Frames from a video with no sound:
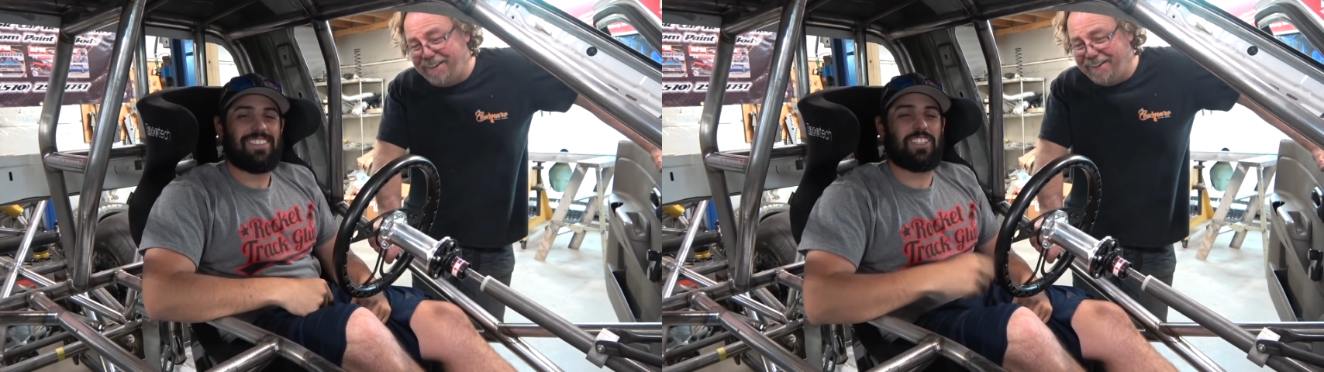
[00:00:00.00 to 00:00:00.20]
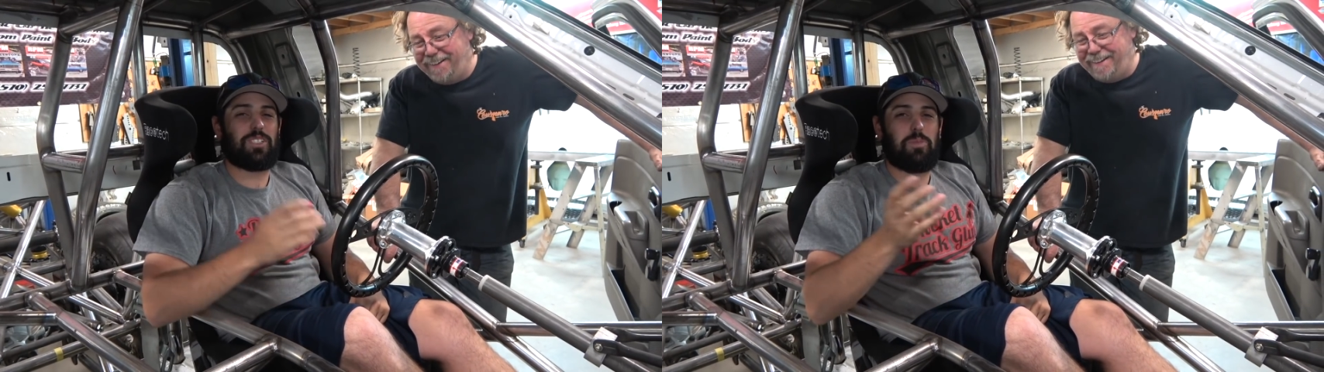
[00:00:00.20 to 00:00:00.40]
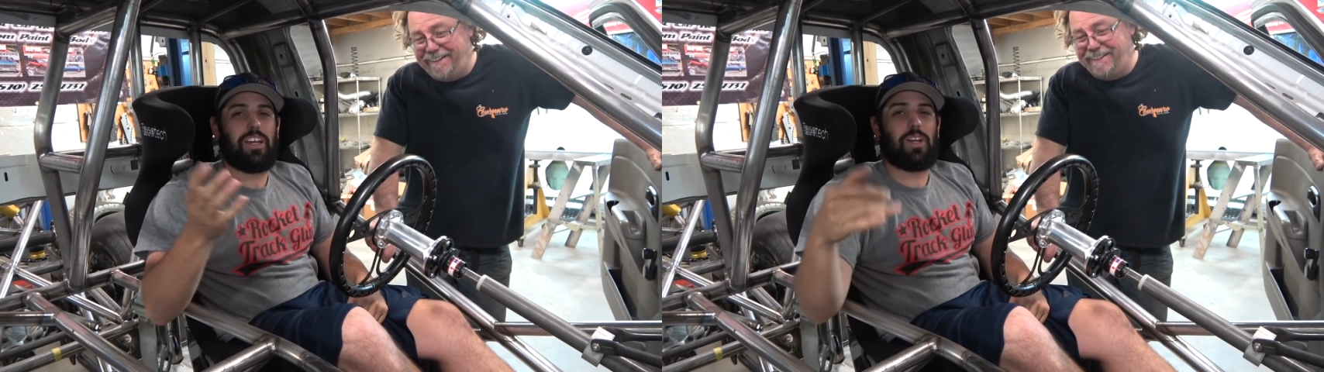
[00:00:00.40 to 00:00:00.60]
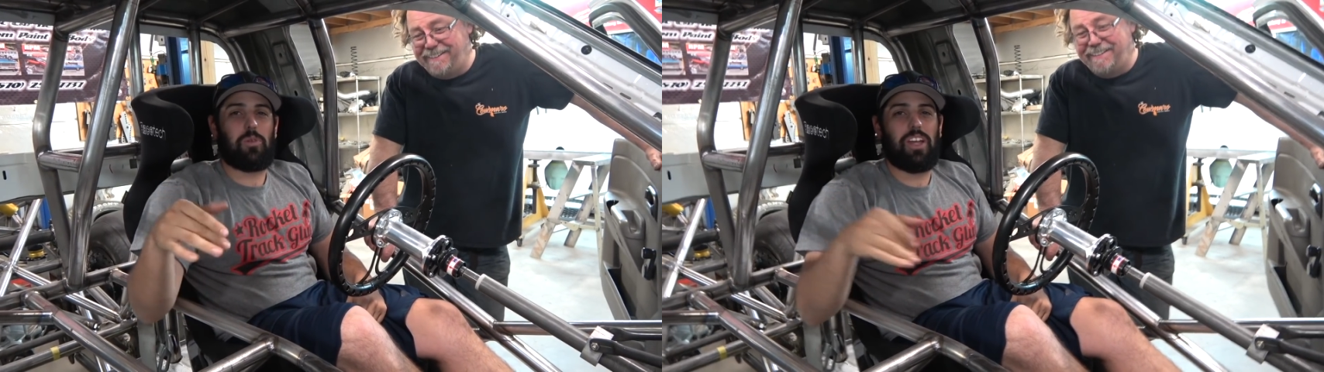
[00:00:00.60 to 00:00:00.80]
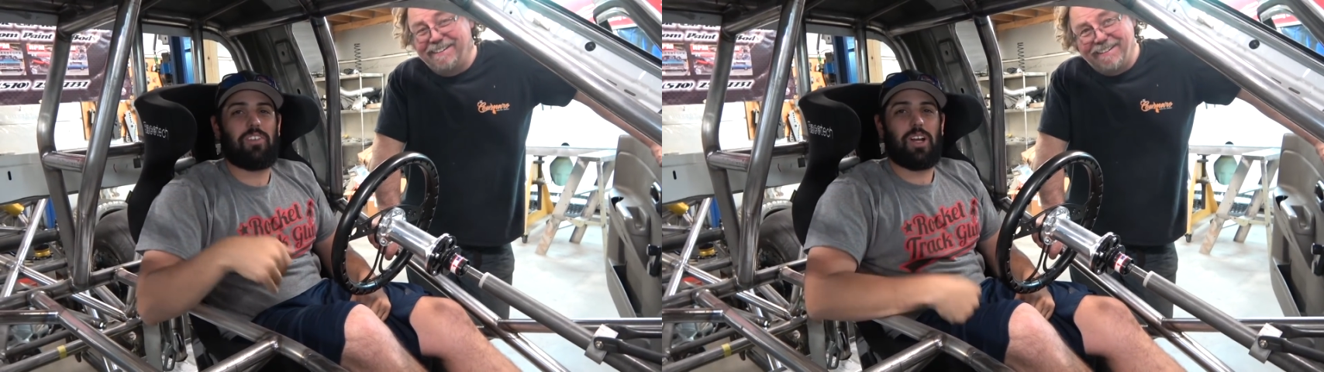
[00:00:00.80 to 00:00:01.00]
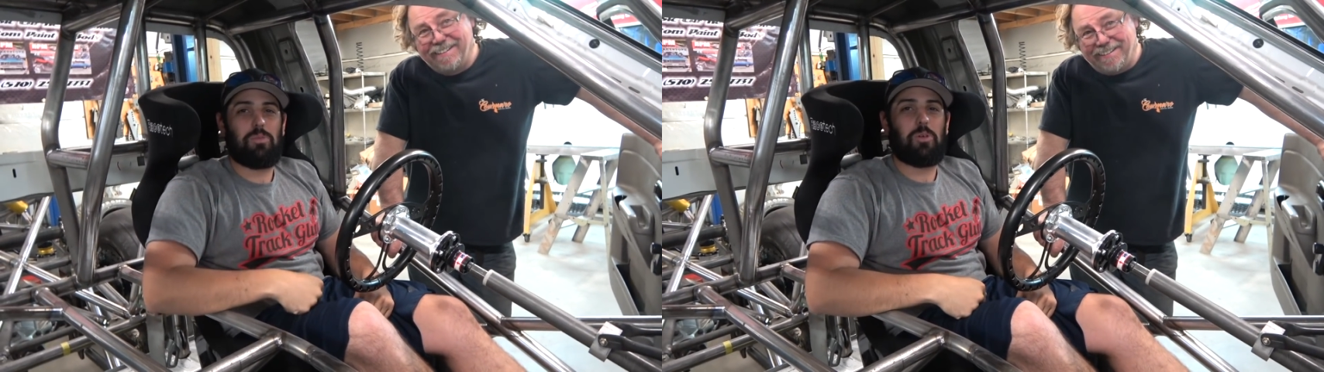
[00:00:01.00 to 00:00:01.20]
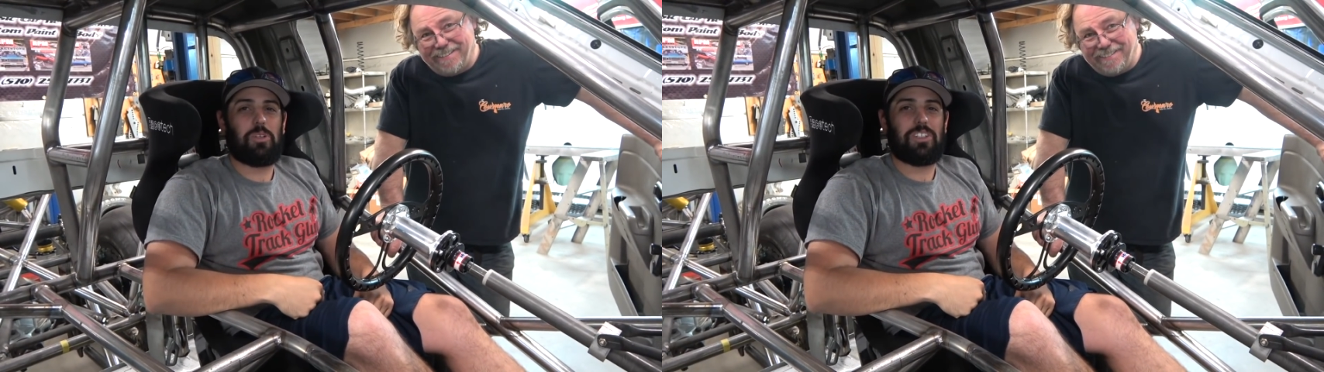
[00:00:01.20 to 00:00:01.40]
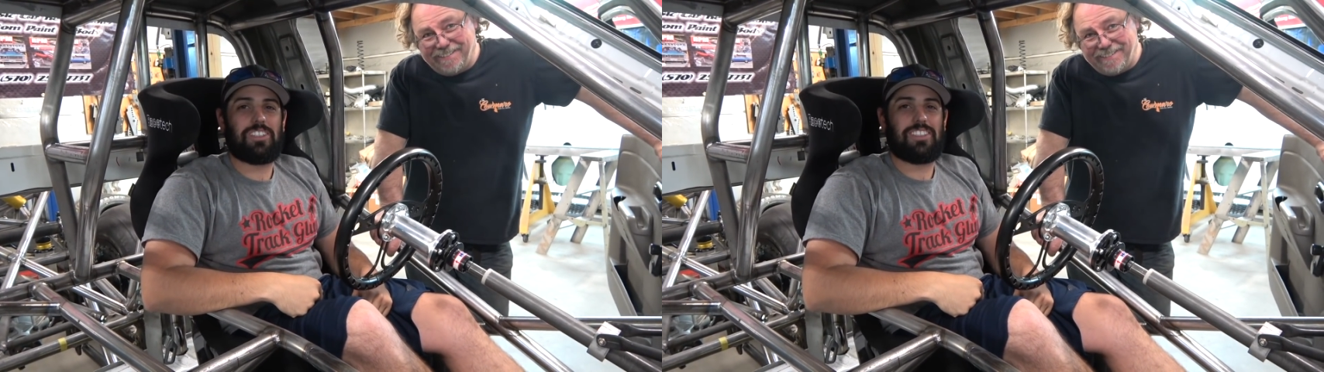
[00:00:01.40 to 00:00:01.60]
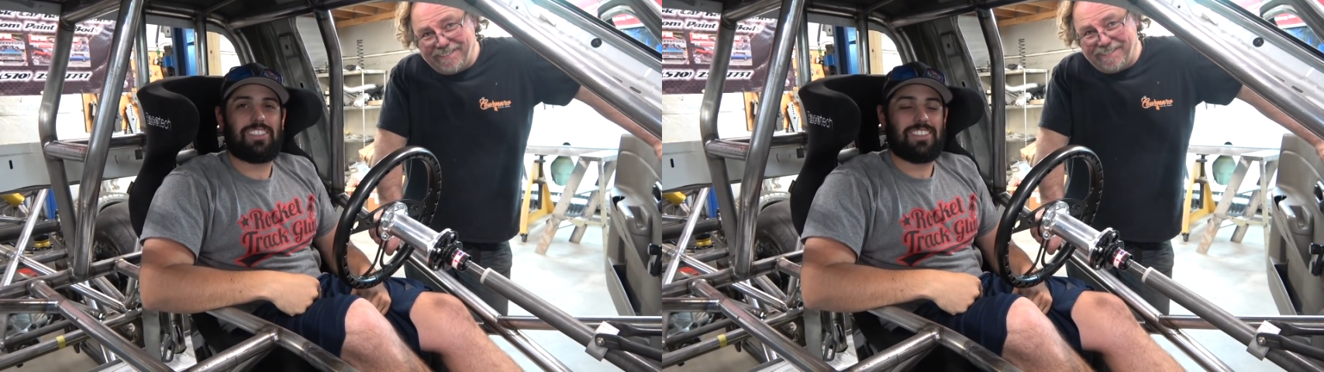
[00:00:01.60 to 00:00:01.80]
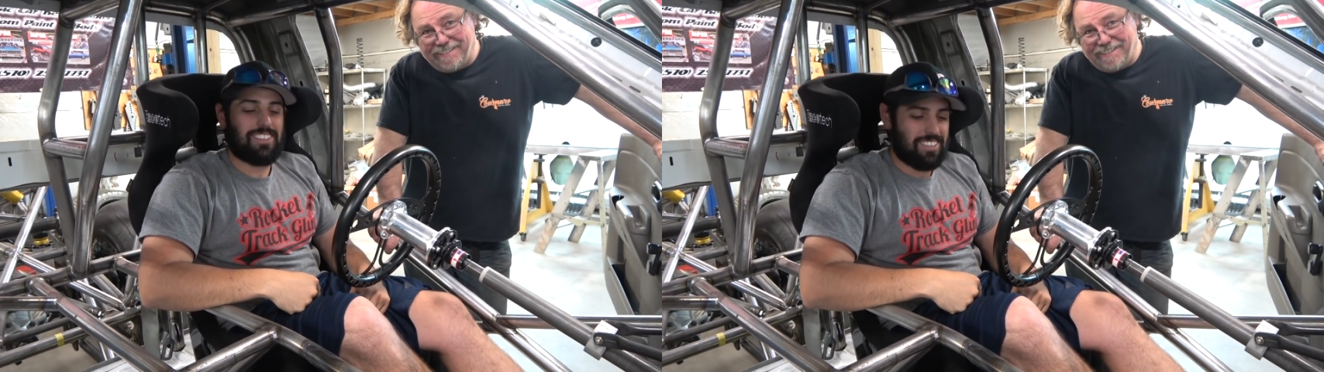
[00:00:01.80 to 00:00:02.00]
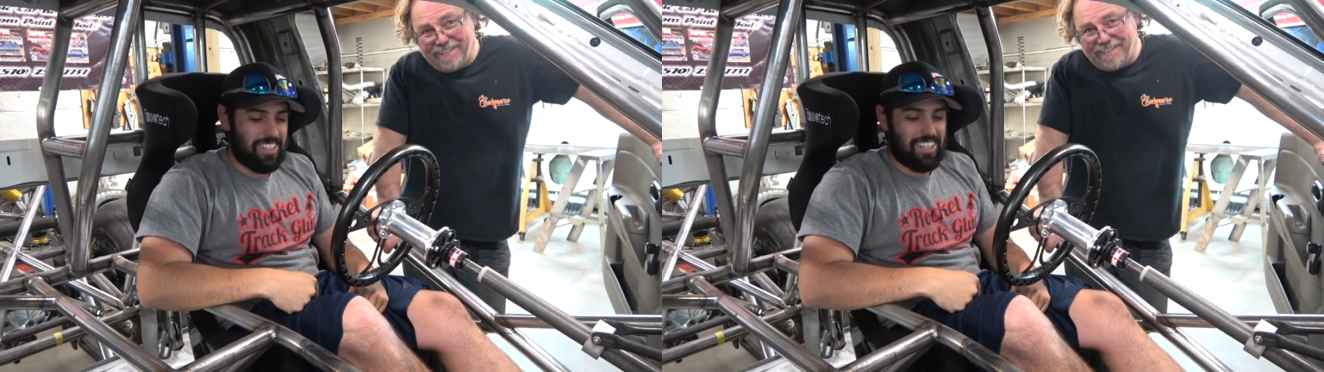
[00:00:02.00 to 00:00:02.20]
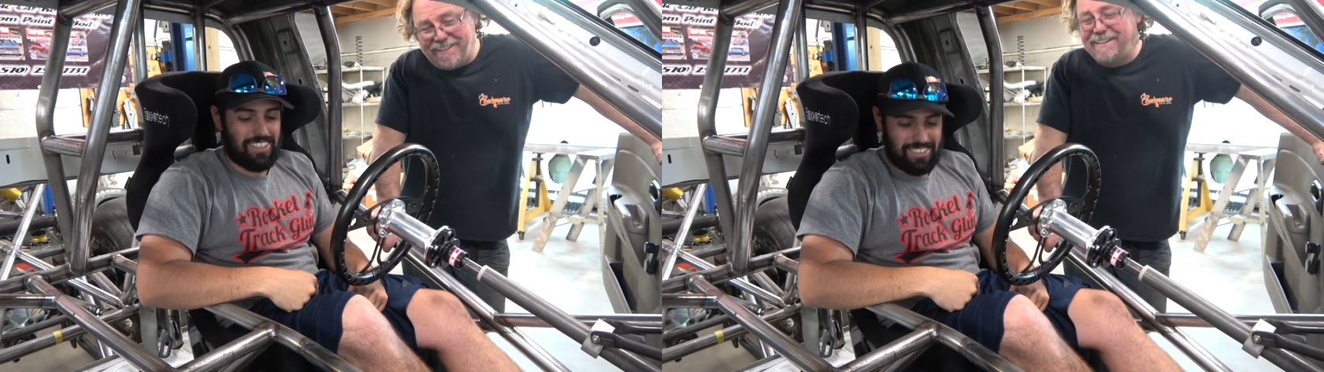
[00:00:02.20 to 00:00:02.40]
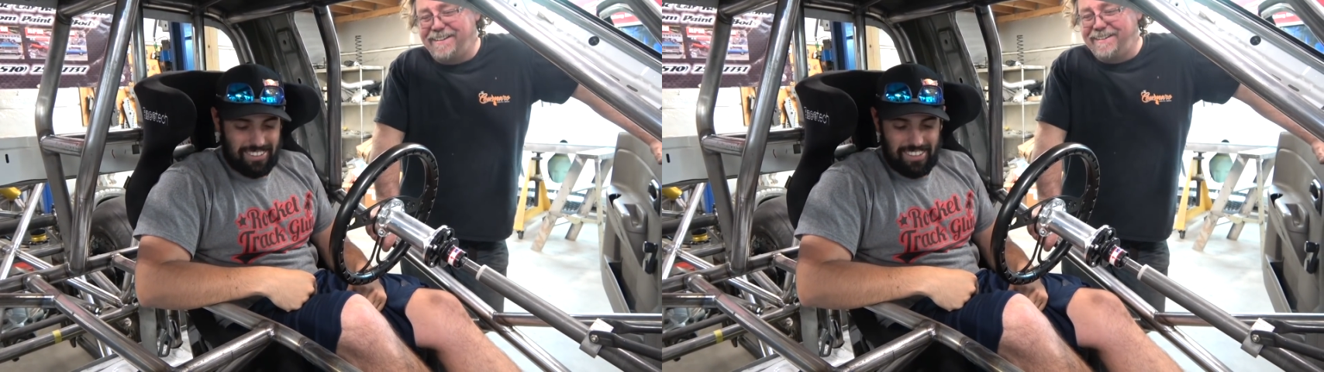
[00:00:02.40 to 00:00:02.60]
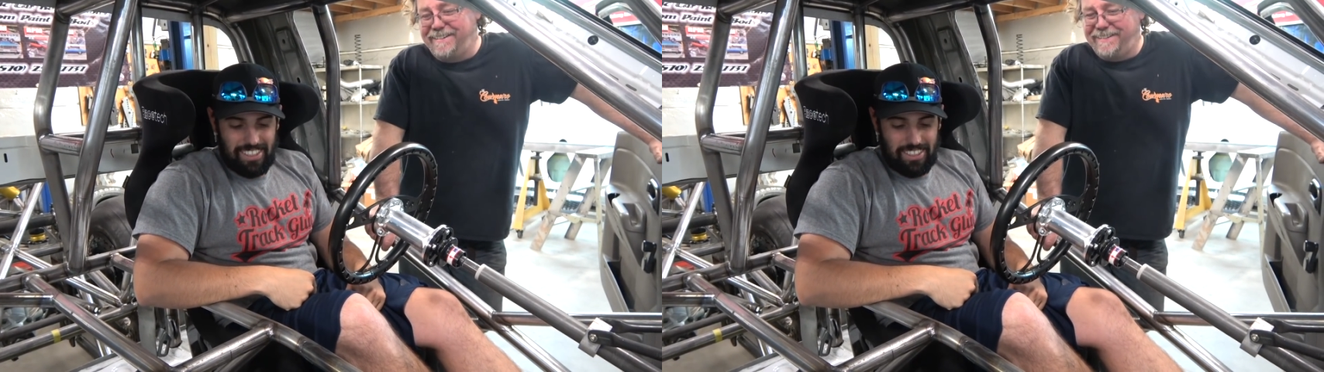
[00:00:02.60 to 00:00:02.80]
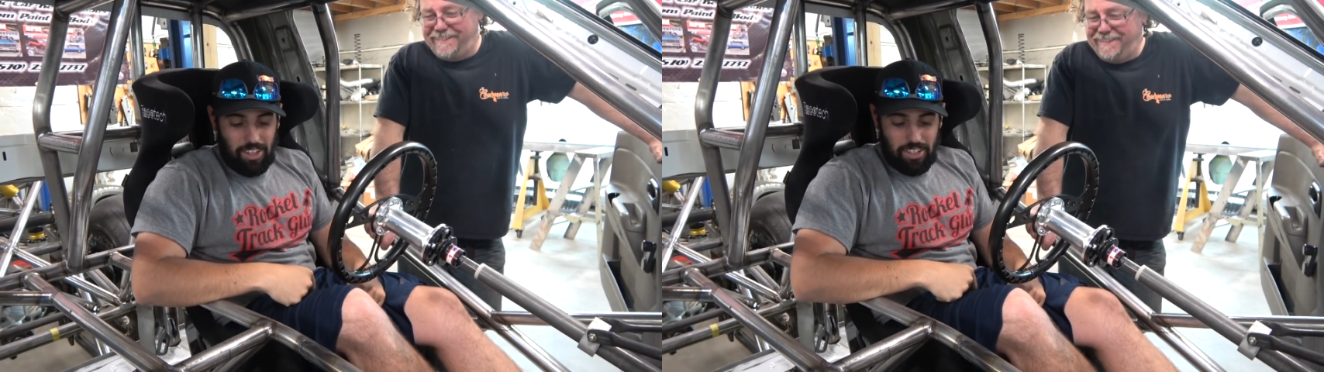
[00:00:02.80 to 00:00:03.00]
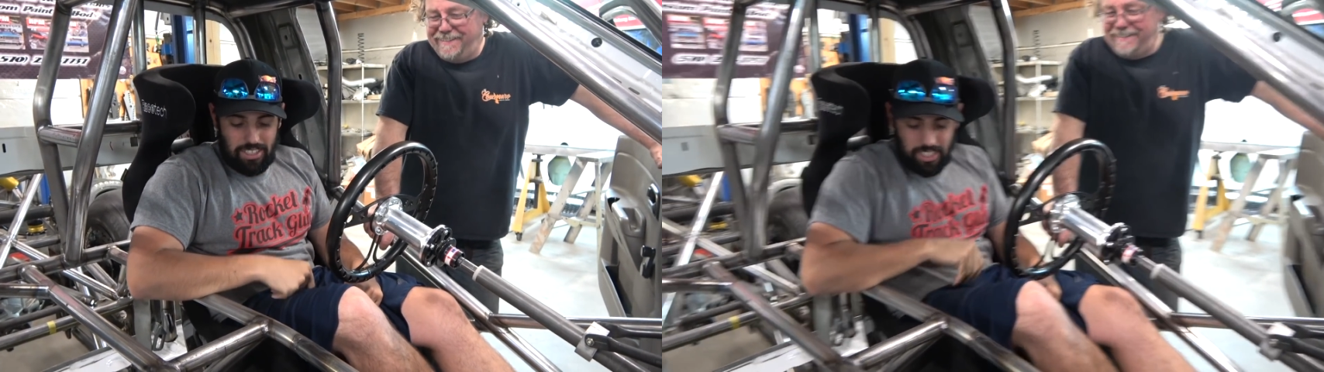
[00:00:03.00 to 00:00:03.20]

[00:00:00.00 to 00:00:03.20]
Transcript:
Speaker 1: just to be like, we have cup holders. Yeah. Yeah. When no, put